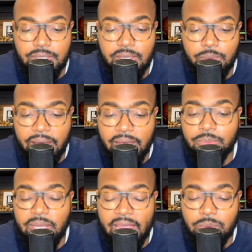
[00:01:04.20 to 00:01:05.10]
and
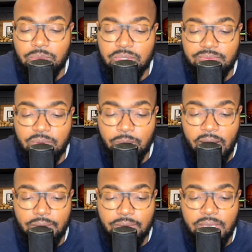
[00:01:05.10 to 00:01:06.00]
the animals of the
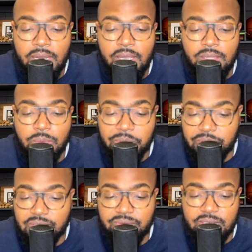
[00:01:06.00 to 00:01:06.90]
wild, the
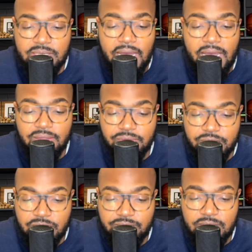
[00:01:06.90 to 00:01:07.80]
birds of the sky, the
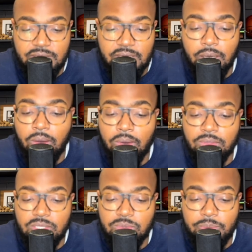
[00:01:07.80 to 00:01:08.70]
fish of the sea, all
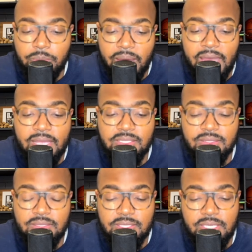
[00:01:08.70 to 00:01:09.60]
that swim the paths
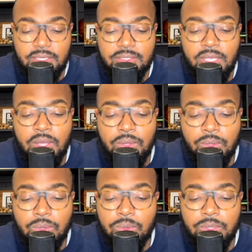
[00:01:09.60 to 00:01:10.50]
of the seas.
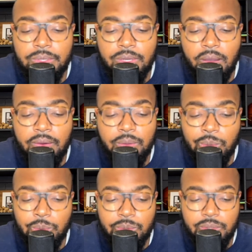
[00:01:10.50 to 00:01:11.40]
Lord, our
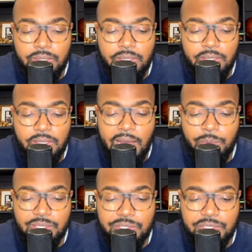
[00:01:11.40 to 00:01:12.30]
Lord, how
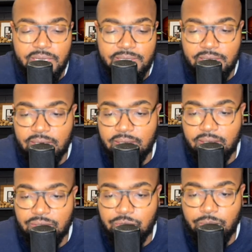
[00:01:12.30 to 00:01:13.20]
majestic
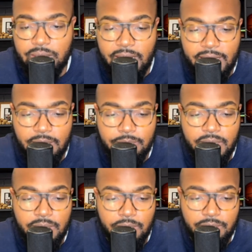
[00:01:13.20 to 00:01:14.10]
is your name
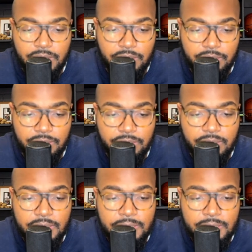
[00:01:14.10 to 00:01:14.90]
in all the earth.